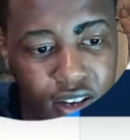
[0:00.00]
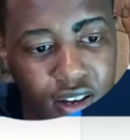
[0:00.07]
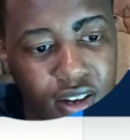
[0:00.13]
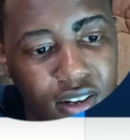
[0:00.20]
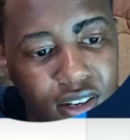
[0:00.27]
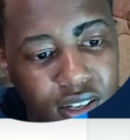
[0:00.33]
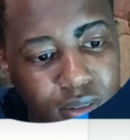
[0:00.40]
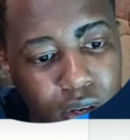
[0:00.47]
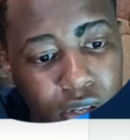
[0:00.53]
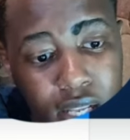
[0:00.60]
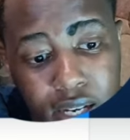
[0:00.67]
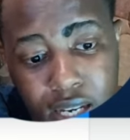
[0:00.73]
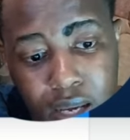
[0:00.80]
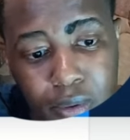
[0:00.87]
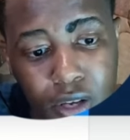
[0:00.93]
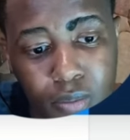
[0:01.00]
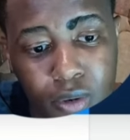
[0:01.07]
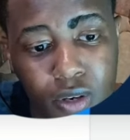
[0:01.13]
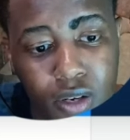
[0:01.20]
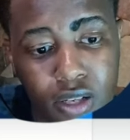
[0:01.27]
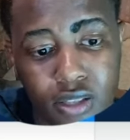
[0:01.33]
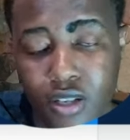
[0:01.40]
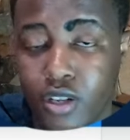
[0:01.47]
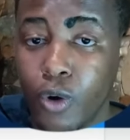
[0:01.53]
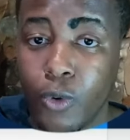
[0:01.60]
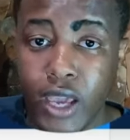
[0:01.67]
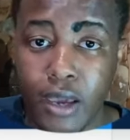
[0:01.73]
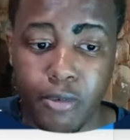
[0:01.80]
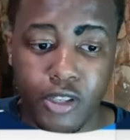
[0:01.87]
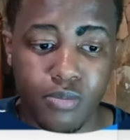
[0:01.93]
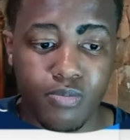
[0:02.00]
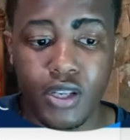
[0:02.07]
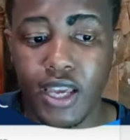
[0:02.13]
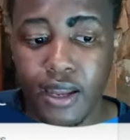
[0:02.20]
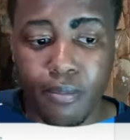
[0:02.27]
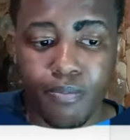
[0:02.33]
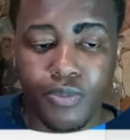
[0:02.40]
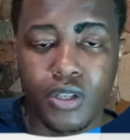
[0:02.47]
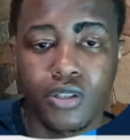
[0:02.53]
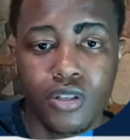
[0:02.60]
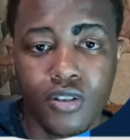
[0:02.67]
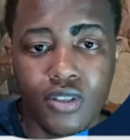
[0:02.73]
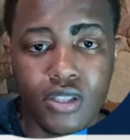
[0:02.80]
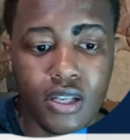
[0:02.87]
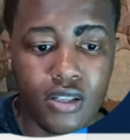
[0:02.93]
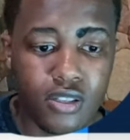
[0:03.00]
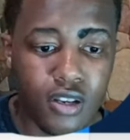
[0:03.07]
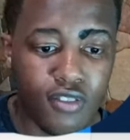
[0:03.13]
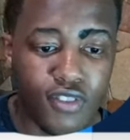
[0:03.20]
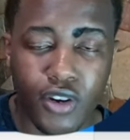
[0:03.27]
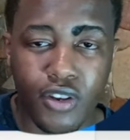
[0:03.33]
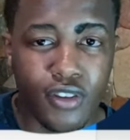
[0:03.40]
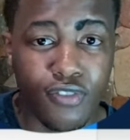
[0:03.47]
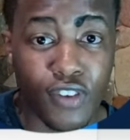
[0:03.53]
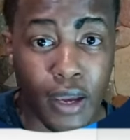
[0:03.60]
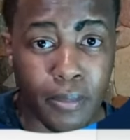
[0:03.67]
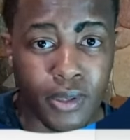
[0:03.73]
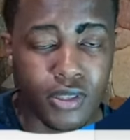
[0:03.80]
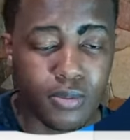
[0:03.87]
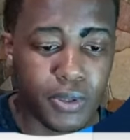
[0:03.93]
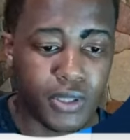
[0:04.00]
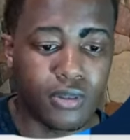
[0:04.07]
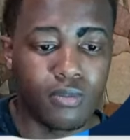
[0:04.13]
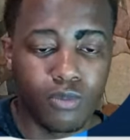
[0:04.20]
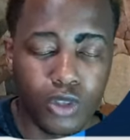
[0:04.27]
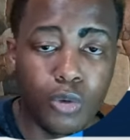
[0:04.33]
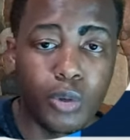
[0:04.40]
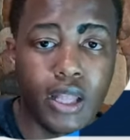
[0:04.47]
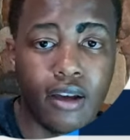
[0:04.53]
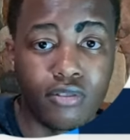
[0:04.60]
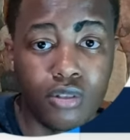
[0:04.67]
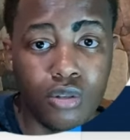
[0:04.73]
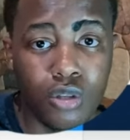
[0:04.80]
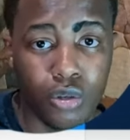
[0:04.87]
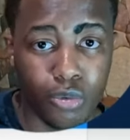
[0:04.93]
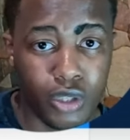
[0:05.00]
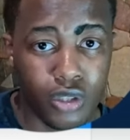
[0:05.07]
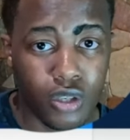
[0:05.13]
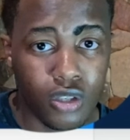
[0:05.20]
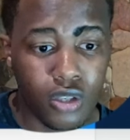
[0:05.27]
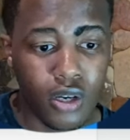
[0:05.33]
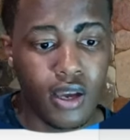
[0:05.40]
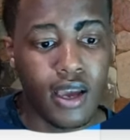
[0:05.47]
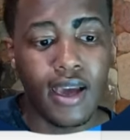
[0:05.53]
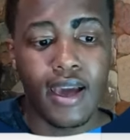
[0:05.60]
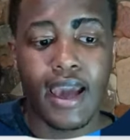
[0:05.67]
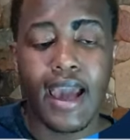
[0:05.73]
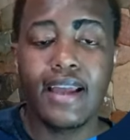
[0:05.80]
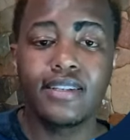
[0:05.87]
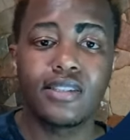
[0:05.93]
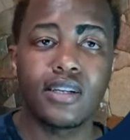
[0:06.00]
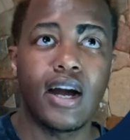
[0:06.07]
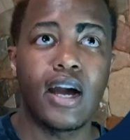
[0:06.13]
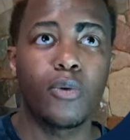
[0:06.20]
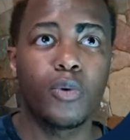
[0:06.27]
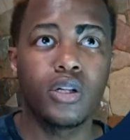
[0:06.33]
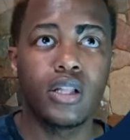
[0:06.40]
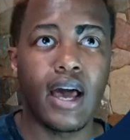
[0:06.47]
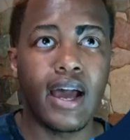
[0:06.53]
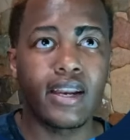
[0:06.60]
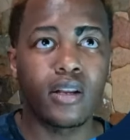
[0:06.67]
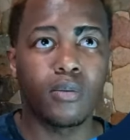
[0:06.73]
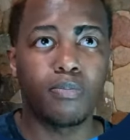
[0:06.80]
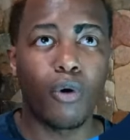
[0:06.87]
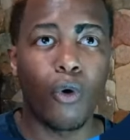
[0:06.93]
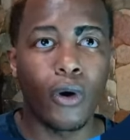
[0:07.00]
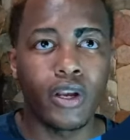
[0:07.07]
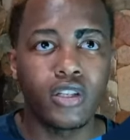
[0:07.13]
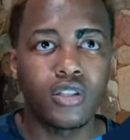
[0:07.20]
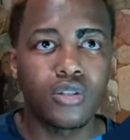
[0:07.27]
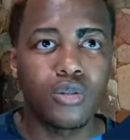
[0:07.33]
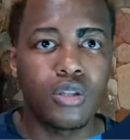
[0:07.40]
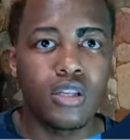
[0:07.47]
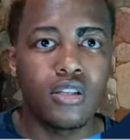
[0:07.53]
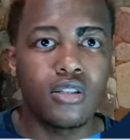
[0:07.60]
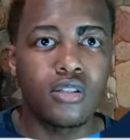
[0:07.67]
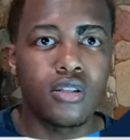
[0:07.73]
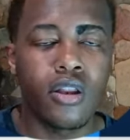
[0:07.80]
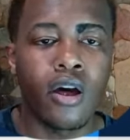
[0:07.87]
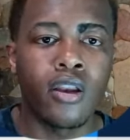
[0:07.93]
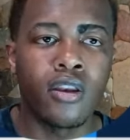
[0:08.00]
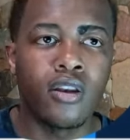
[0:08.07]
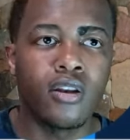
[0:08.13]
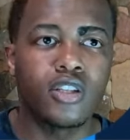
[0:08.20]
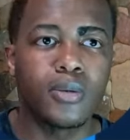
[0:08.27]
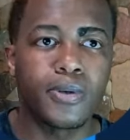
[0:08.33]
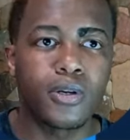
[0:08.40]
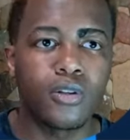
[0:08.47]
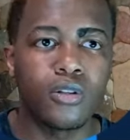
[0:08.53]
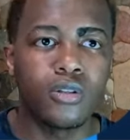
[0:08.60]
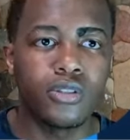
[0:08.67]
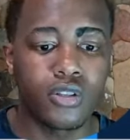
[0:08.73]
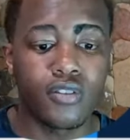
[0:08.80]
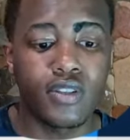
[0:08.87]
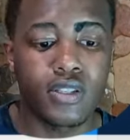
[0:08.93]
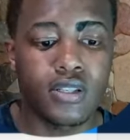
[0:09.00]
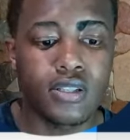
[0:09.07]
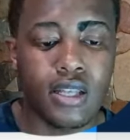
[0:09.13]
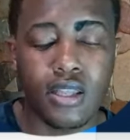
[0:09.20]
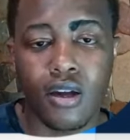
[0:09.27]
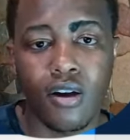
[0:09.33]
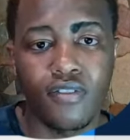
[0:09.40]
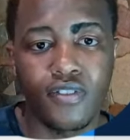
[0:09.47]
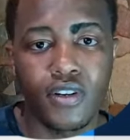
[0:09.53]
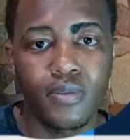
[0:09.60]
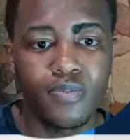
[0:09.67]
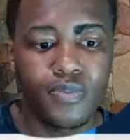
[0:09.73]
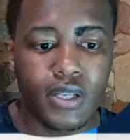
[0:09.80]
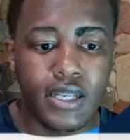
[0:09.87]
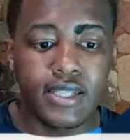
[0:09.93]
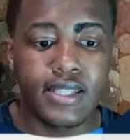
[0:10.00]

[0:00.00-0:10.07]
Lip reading: online gaming communities at GoGamers. Again, a service that's not very famous, but you will have to do your research. And I will add a point to these non-typical services that they offer, is